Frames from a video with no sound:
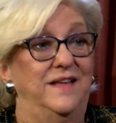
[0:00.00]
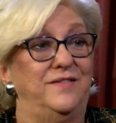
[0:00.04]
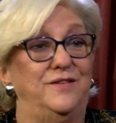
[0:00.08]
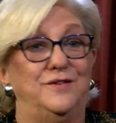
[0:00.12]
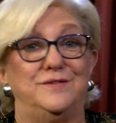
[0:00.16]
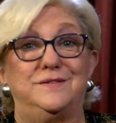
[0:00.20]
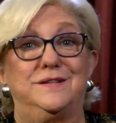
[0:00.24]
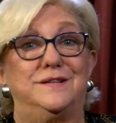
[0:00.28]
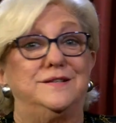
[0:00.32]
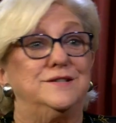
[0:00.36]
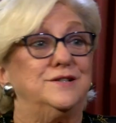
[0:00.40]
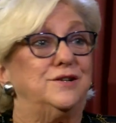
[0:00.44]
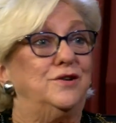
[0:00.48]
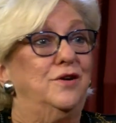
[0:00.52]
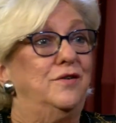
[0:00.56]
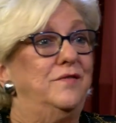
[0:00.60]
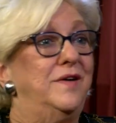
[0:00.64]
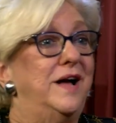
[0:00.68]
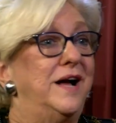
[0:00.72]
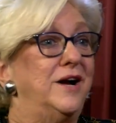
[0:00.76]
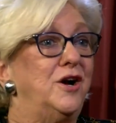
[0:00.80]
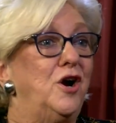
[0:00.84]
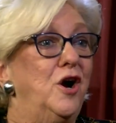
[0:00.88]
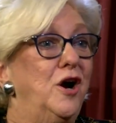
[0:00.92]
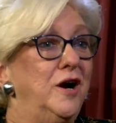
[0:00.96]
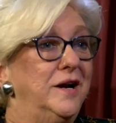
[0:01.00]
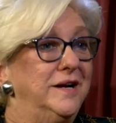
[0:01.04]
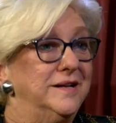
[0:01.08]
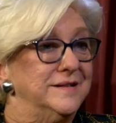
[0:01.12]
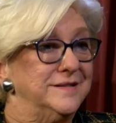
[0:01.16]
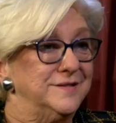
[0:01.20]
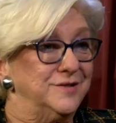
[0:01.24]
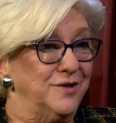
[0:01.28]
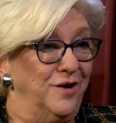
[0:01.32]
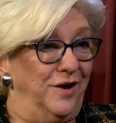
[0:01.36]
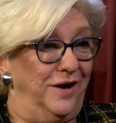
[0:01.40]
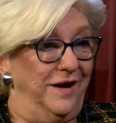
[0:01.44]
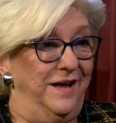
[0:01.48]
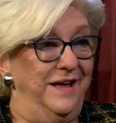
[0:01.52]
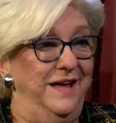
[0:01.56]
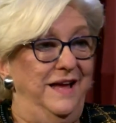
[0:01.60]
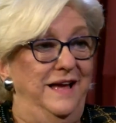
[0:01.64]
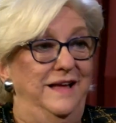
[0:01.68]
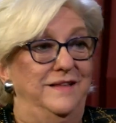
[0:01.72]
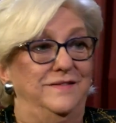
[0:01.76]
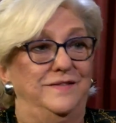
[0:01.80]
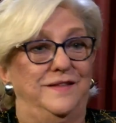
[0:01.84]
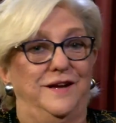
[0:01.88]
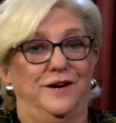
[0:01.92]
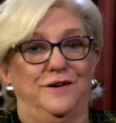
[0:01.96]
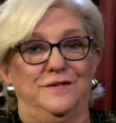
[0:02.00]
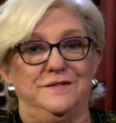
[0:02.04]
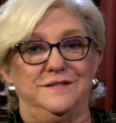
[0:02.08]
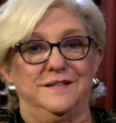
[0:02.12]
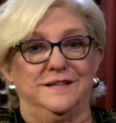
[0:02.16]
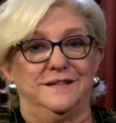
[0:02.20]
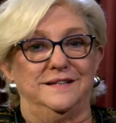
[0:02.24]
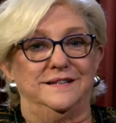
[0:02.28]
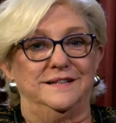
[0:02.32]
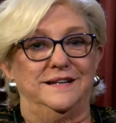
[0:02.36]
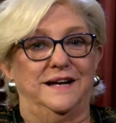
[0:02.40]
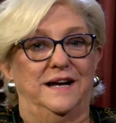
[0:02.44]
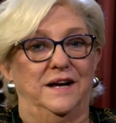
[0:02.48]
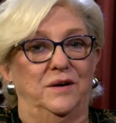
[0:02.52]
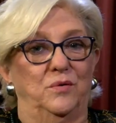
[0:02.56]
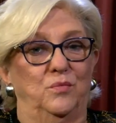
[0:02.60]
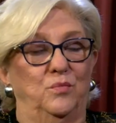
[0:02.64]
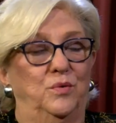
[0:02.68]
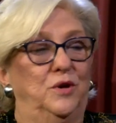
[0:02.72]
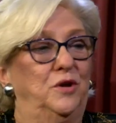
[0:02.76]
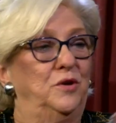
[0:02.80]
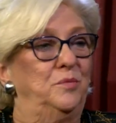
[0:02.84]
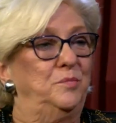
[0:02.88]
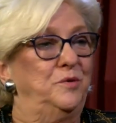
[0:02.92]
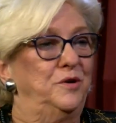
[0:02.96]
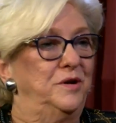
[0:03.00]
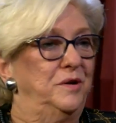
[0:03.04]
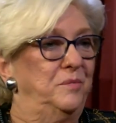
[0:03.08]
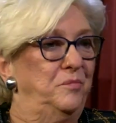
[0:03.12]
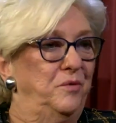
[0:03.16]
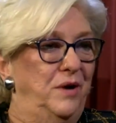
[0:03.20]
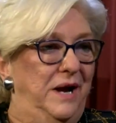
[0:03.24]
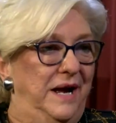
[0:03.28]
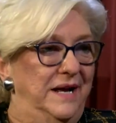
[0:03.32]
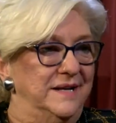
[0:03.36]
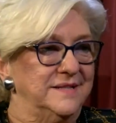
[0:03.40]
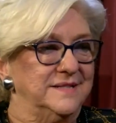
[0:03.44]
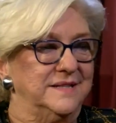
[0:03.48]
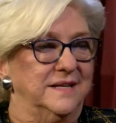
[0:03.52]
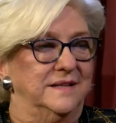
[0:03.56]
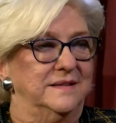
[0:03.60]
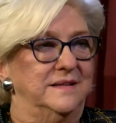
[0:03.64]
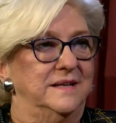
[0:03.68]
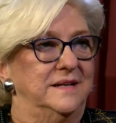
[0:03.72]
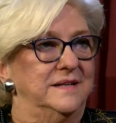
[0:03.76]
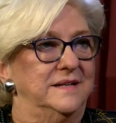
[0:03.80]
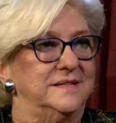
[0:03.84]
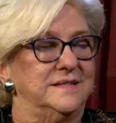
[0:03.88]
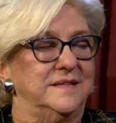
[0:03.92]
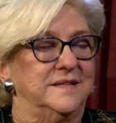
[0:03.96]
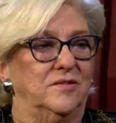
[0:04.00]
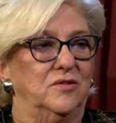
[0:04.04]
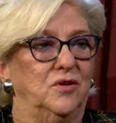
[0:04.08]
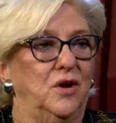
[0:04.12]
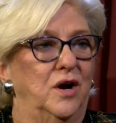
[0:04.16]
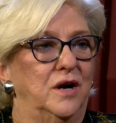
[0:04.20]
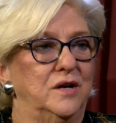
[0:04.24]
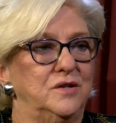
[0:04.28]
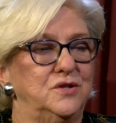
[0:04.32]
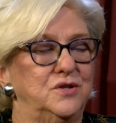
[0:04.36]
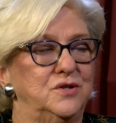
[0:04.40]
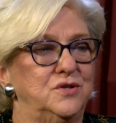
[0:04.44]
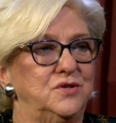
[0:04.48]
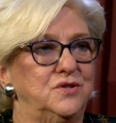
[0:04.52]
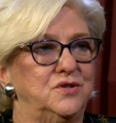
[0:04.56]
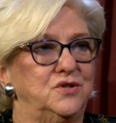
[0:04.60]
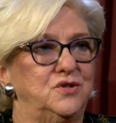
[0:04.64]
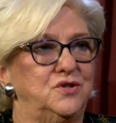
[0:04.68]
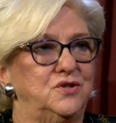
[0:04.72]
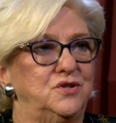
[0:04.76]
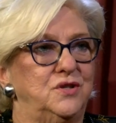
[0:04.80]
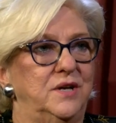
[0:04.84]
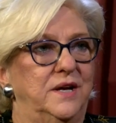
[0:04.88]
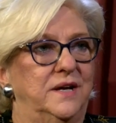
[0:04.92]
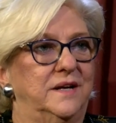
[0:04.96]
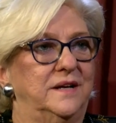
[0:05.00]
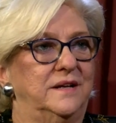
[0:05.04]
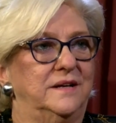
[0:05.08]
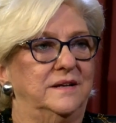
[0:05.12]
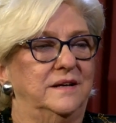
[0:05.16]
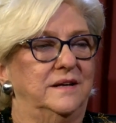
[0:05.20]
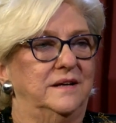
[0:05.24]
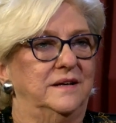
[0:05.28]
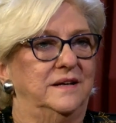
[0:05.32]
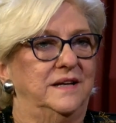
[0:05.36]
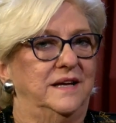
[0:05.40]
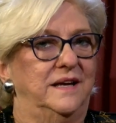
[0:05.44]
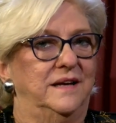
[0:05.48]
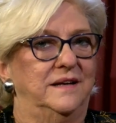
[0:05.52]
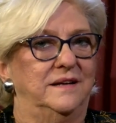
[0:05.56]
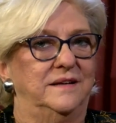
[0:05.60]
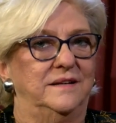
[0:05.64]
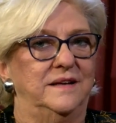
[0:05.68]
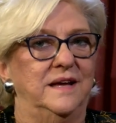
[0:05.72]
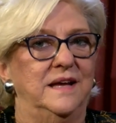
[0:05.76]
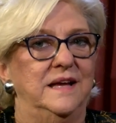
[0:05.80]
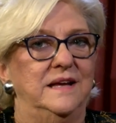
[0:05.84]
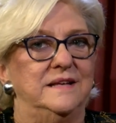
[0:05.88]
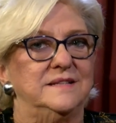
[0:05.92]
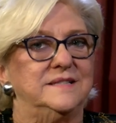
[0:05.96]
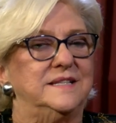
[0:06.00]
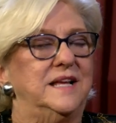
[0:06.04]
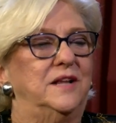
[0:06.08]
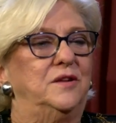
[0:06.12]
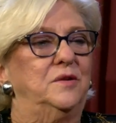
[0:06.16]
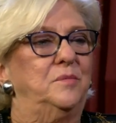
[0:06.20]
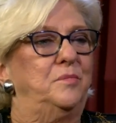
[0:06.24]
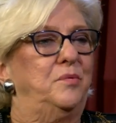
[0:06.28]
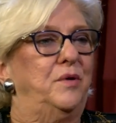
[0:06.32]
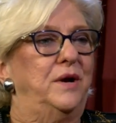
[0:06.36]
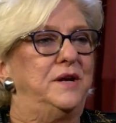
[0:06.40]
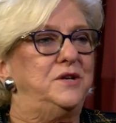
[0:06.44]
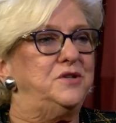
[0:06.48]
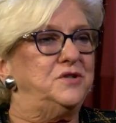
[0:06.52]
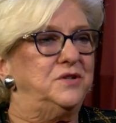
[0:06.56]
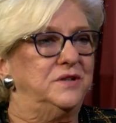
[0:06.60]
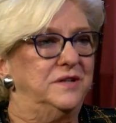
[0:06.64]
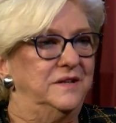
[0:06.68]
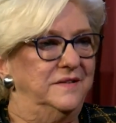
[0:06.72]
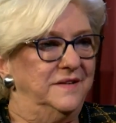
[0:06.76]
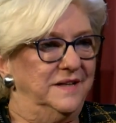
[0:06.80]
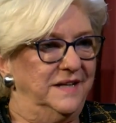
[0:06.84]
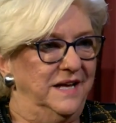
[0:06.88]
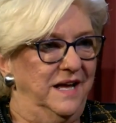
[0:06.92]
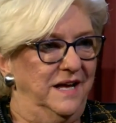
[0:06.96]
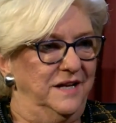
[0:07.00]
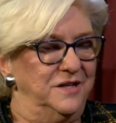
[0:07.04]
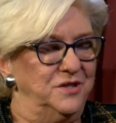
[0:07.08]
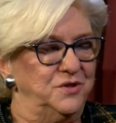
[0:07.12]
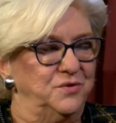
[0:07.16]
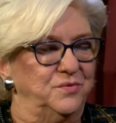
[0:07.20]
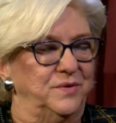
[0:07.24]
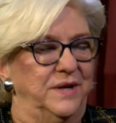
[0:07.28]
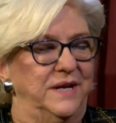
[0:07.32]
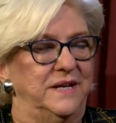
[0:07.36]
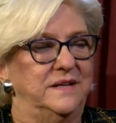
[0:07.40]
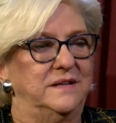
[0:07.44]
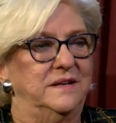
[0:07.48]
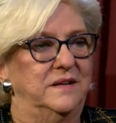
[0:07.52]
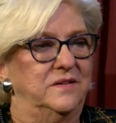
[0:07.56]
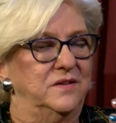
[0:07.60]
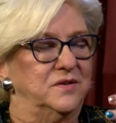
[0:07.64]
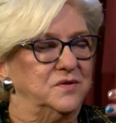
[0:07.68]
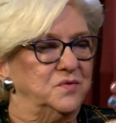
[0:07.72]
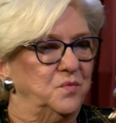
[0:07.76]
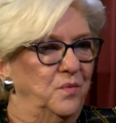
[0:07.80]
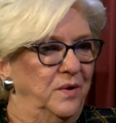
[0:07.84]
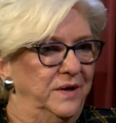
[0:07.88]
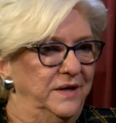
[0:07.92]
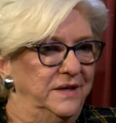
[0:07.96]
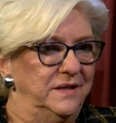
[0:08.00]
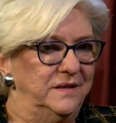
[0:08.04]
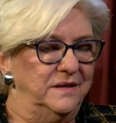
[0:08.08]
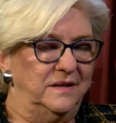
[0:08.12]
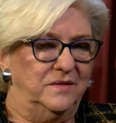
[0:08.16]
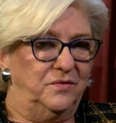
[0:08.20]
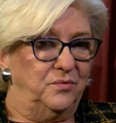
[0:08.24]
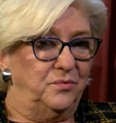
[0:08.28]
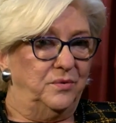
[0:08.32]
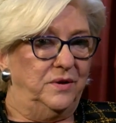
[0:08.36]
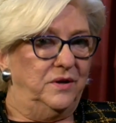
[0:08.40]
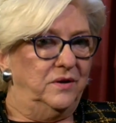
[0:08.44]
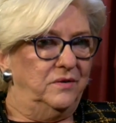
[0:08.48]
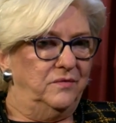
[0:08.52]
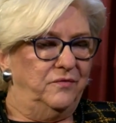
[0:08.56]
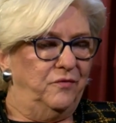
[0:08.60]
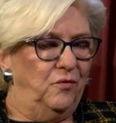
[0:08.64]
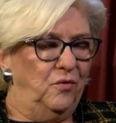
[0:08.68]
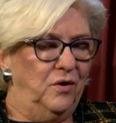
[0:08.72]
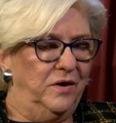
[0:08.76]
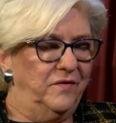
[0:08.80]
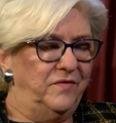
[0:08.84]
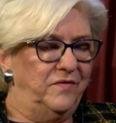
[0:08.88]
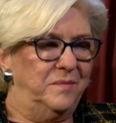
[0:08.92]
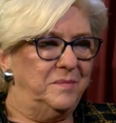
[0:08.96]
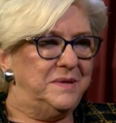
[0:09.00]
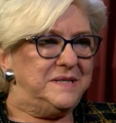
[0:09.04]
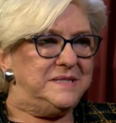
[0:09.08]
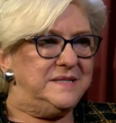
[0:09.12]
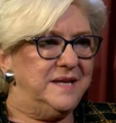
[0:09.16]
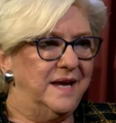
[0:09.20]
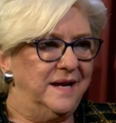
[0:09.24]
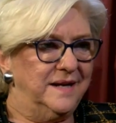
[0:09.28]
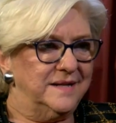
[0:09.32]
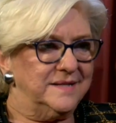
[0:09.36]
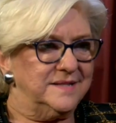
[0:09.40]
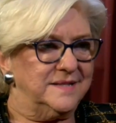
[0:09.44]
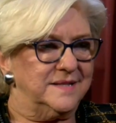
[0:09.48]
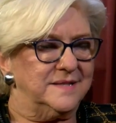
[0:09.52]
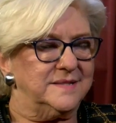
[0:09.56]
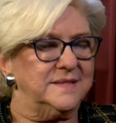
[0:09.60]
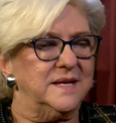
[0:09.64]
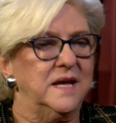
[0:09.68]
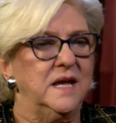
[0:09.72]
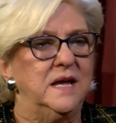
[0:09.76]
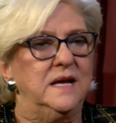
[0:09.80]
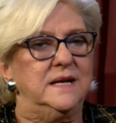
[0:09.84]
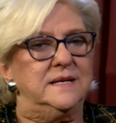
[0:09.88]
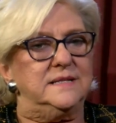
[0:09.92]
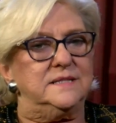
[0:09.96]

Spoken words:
There's a Slovak Arkansas. There's a Wilbur, Nebraska, that is the largest Czech celebration in the country. There's one in 3 or 4 of them in Texas.